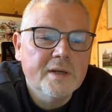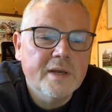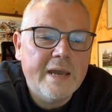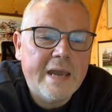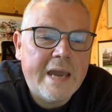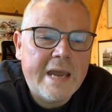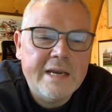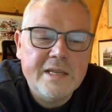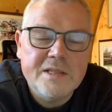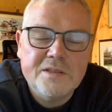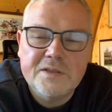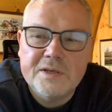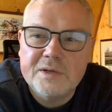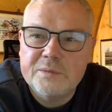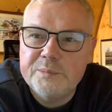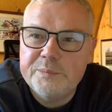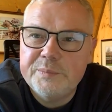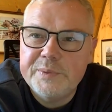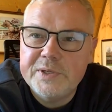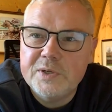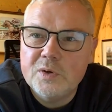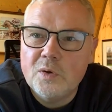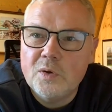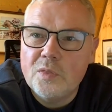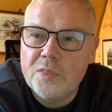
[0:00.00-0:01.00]
anything
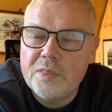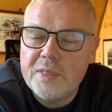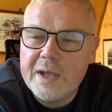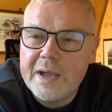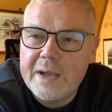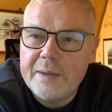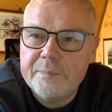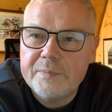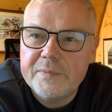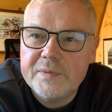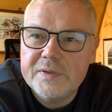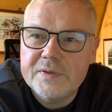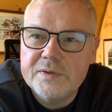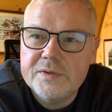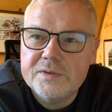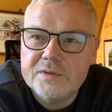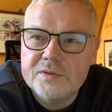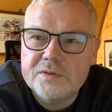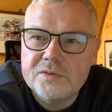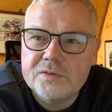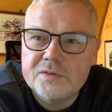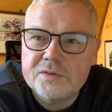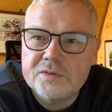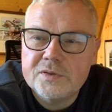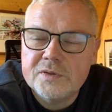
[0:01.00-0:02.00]
beyond that,
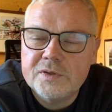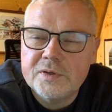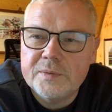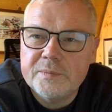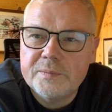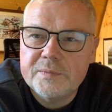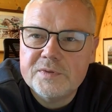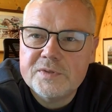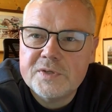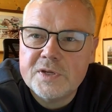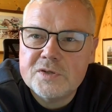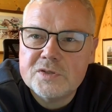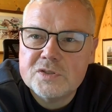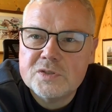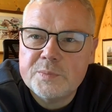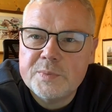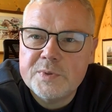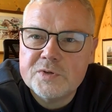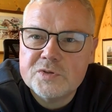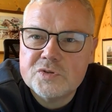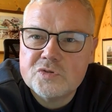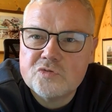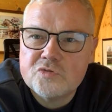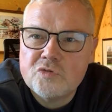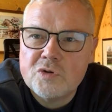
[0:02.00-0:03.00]
it tends to
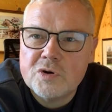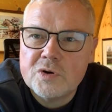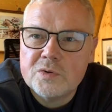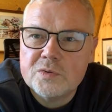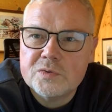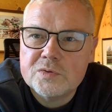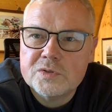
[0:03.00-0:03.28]
be a struggle.